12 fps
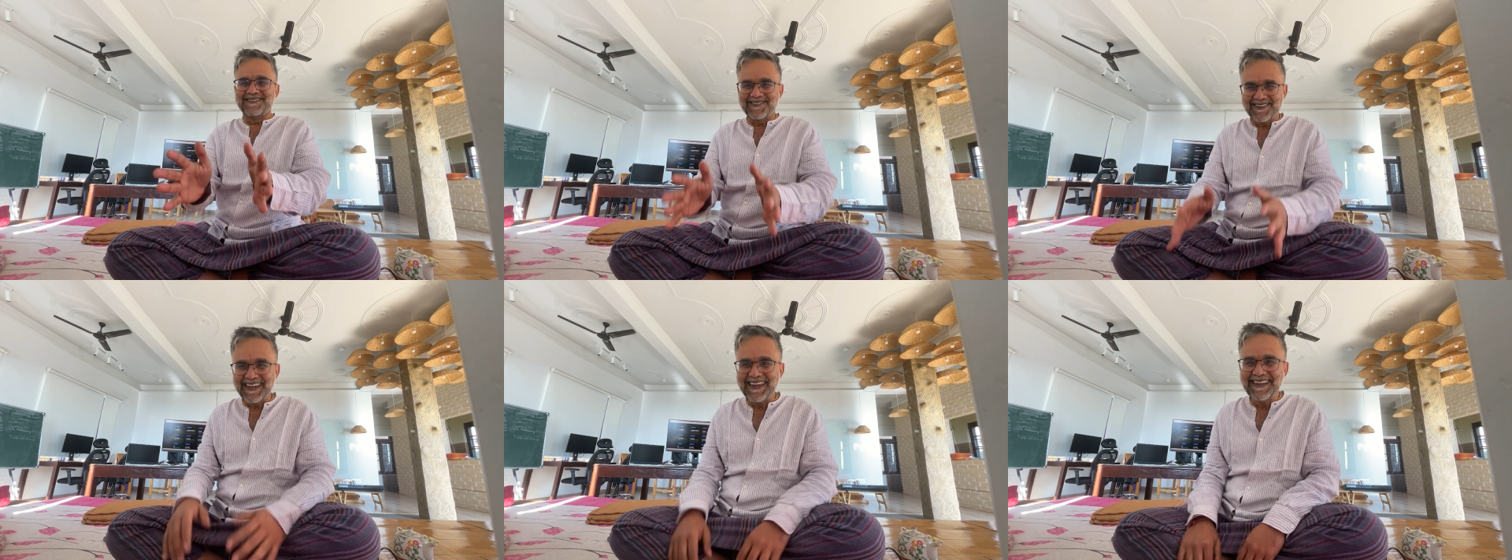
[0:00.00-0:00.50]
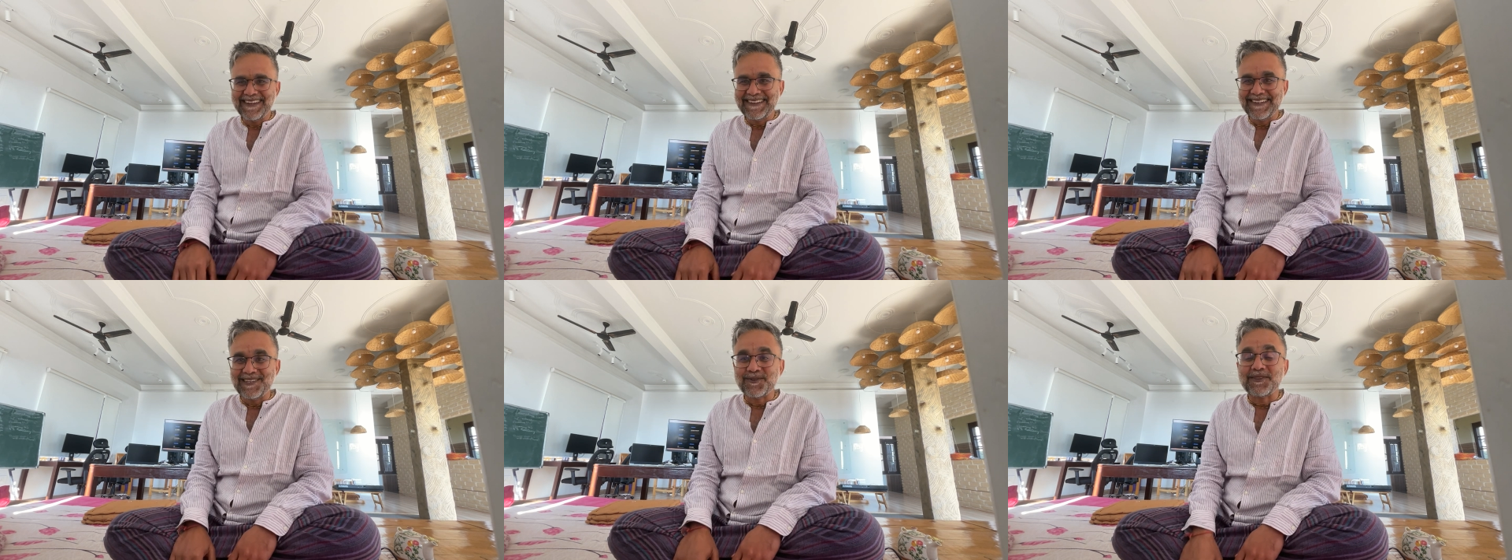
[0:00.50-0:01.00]
Okay,
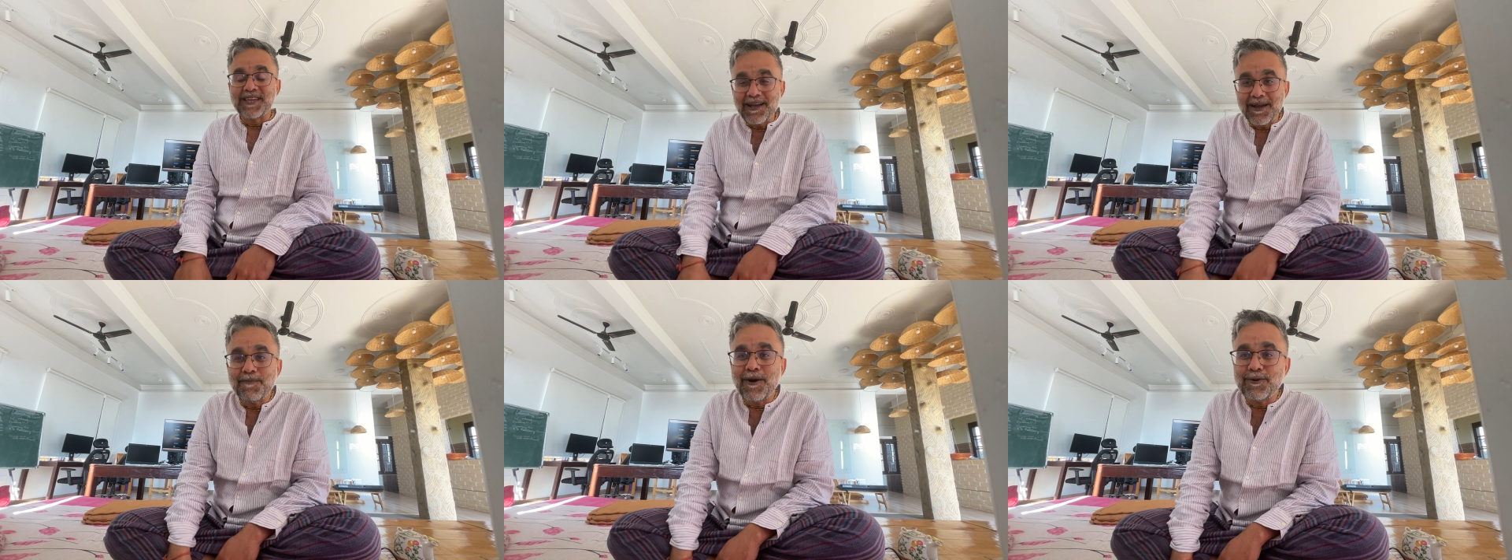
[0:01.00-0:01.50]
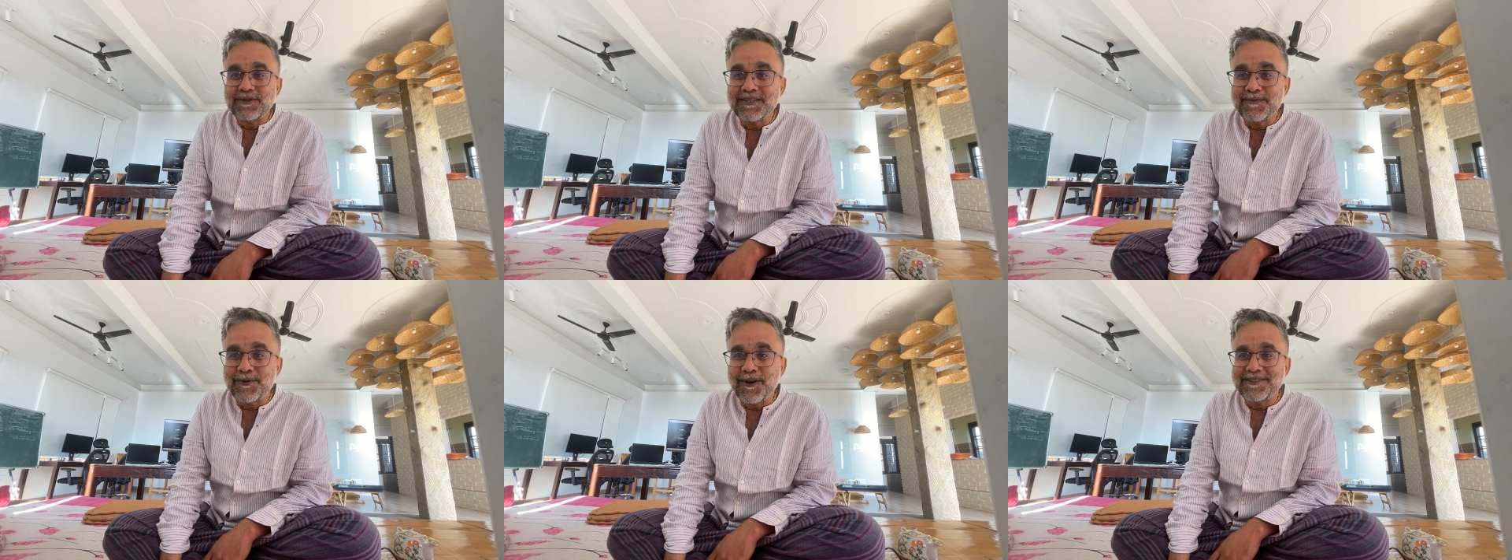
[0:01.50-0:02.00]
so think about this
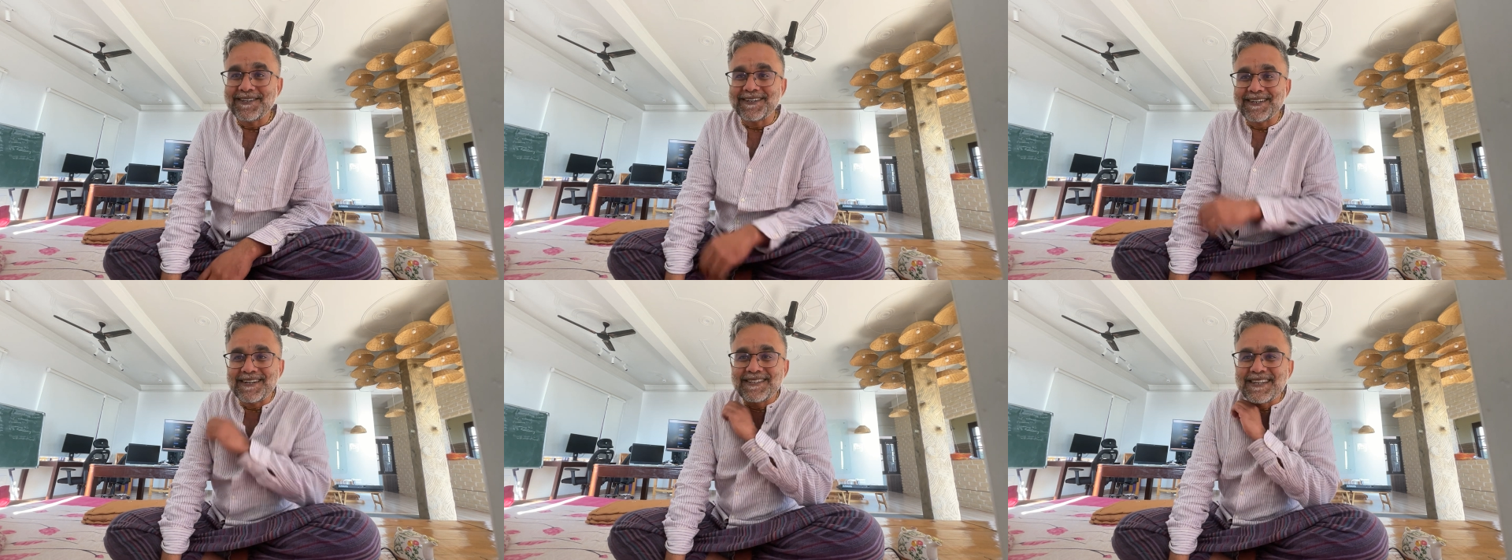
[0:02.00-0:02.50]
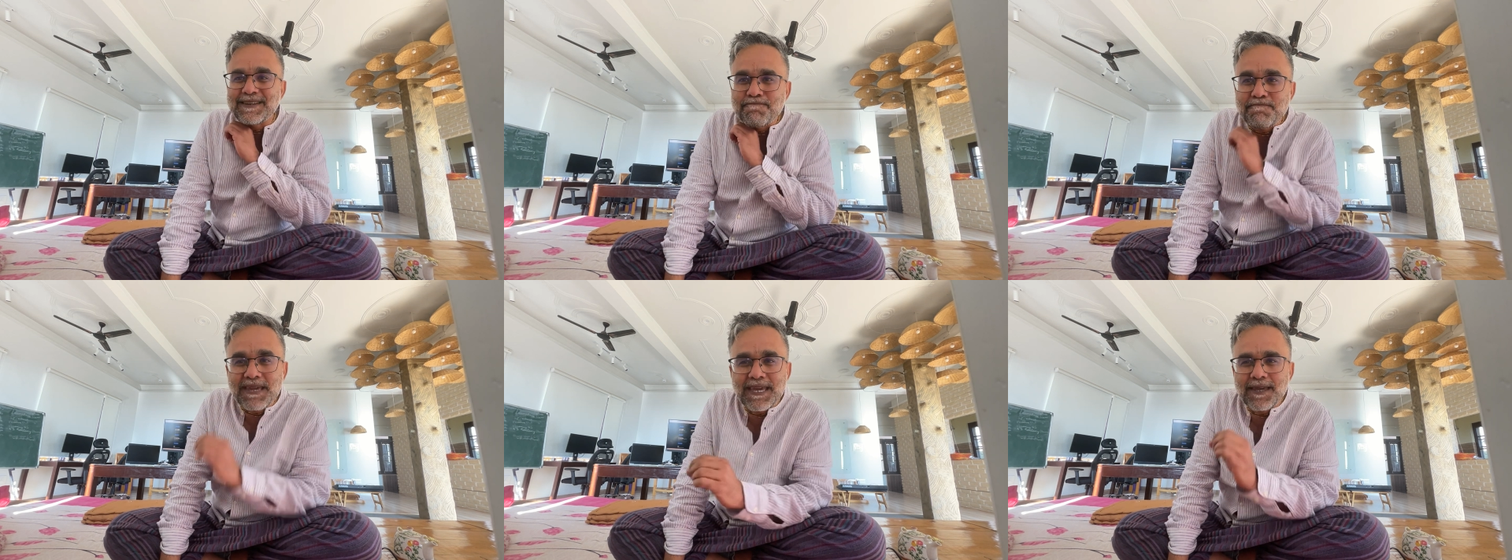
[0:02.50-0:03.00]
project. It's an
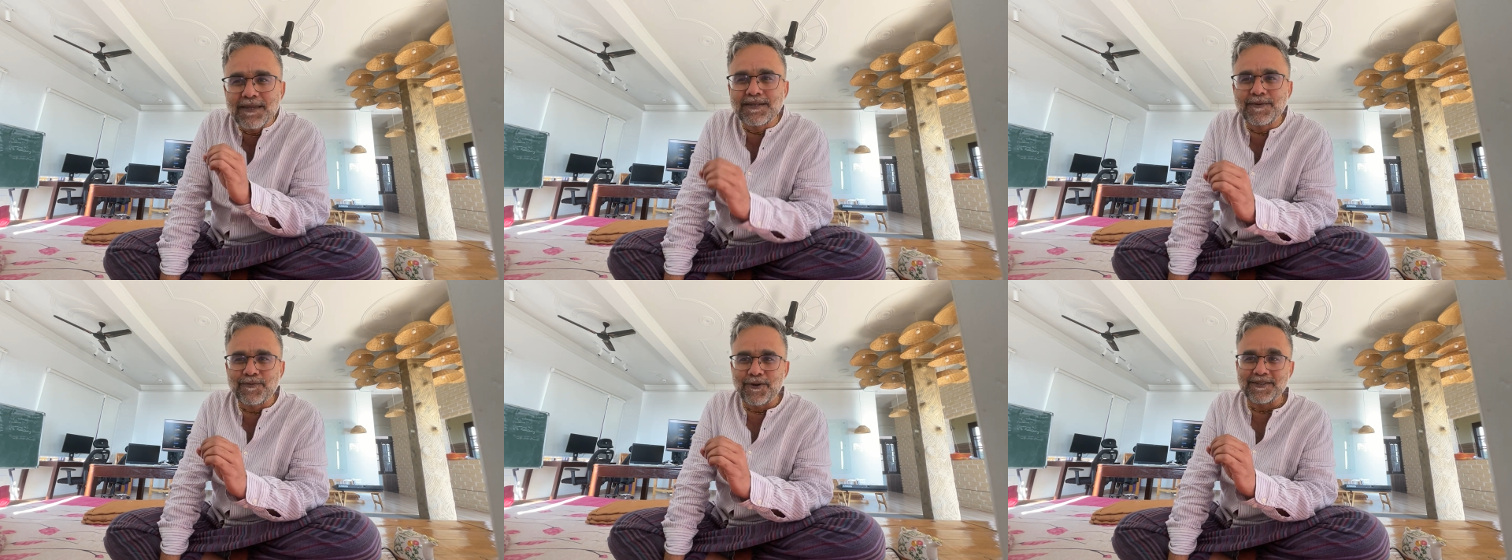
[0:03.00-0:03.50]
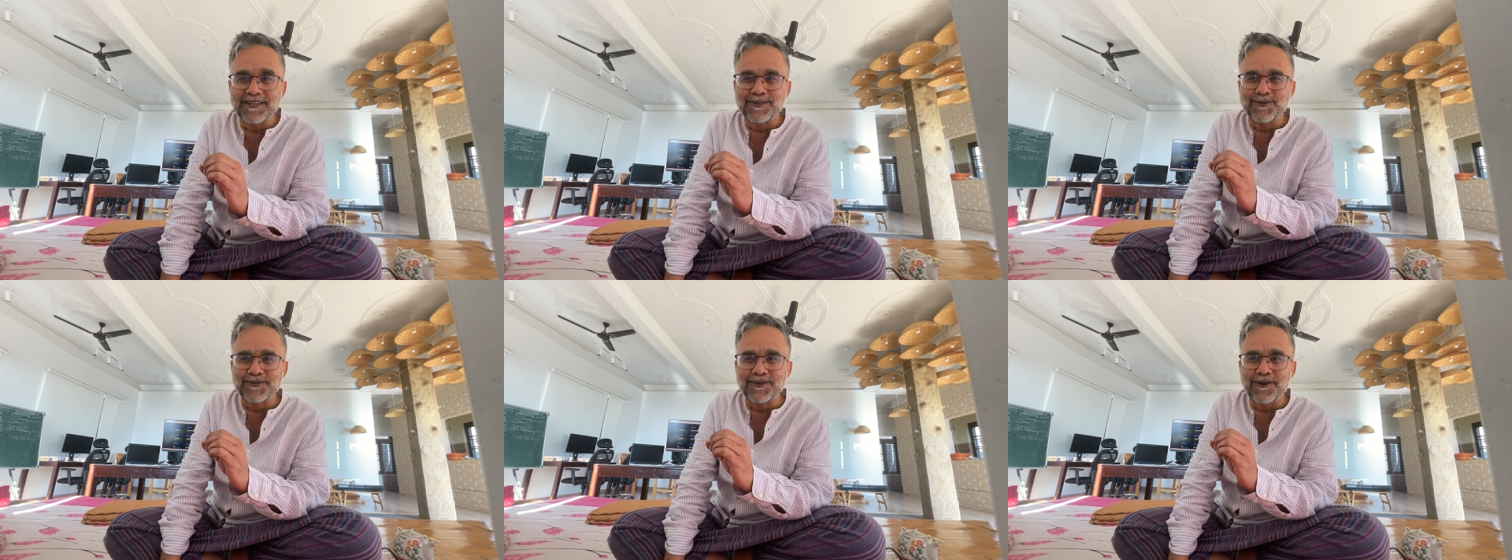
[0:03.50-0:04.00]
amazing project
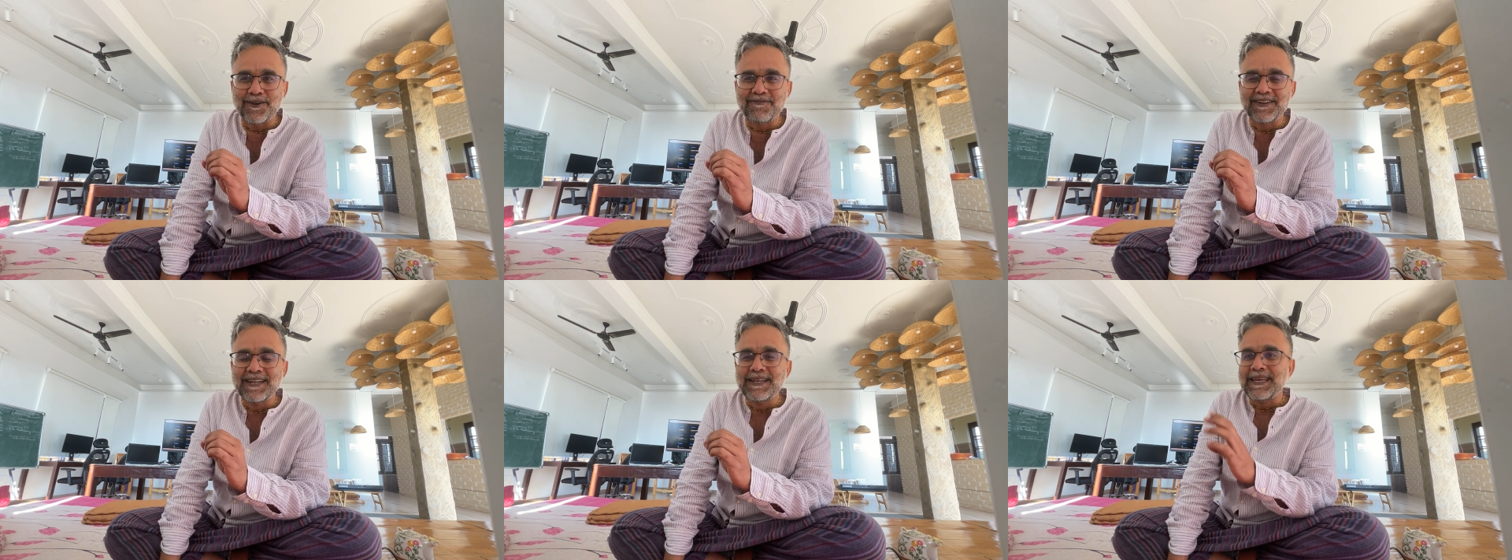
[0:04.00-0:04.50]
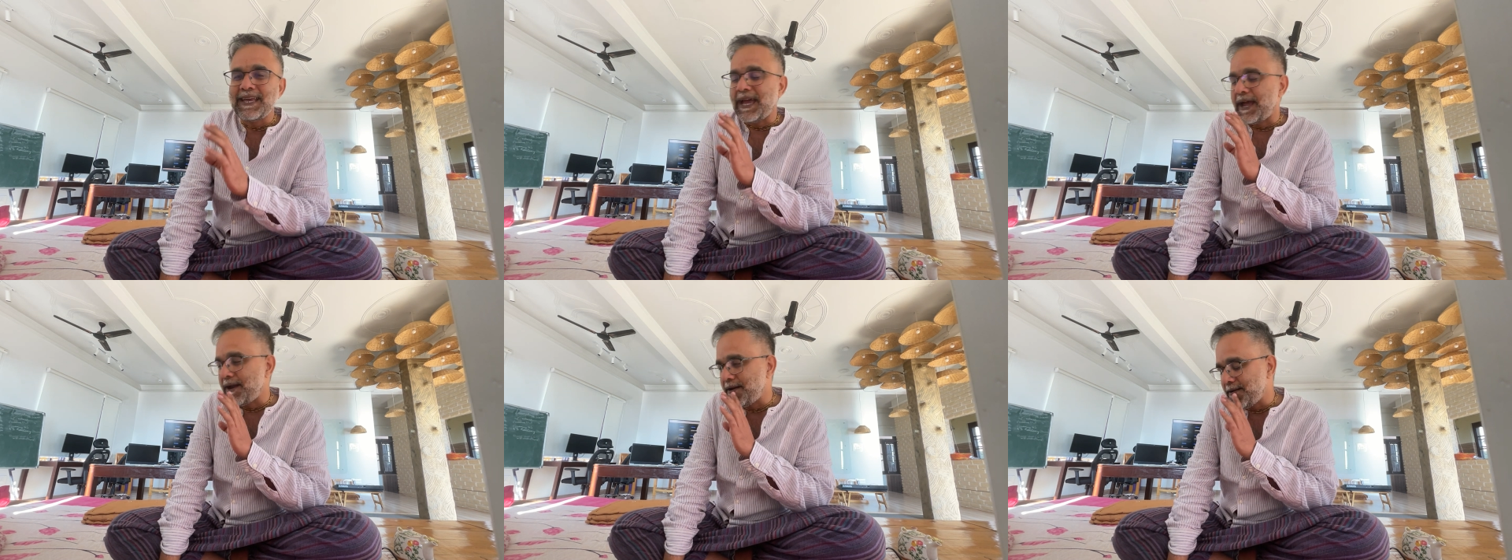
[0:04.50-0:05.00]
to solve,
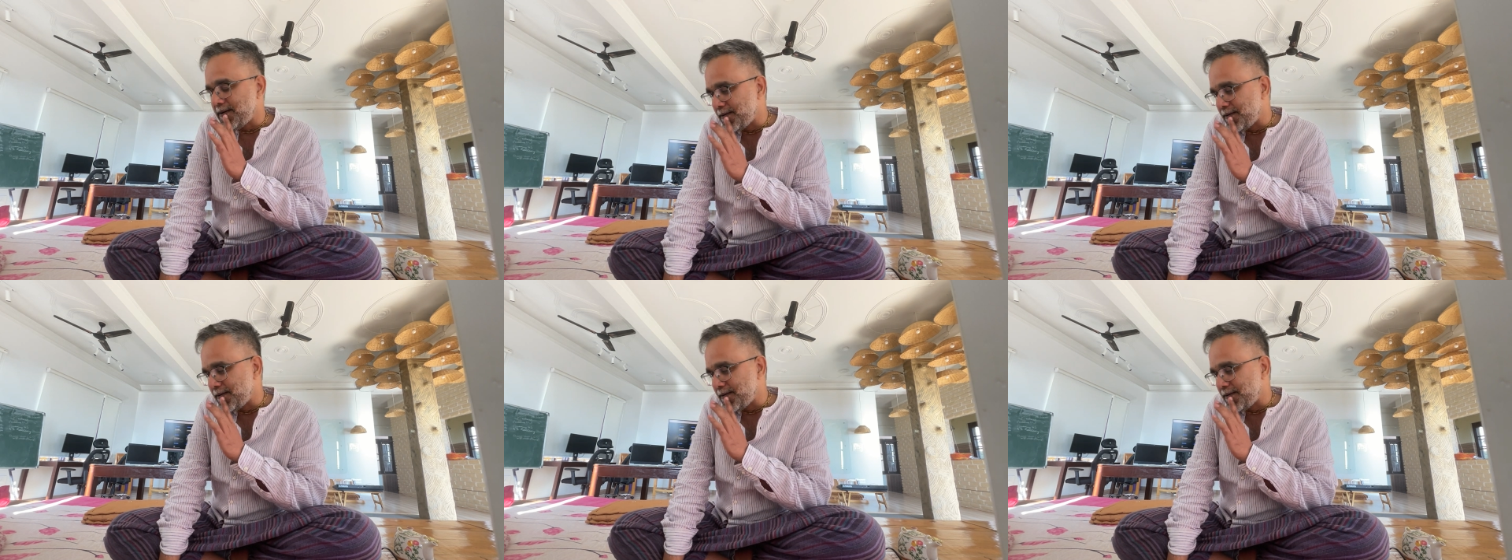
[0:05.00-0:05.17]
and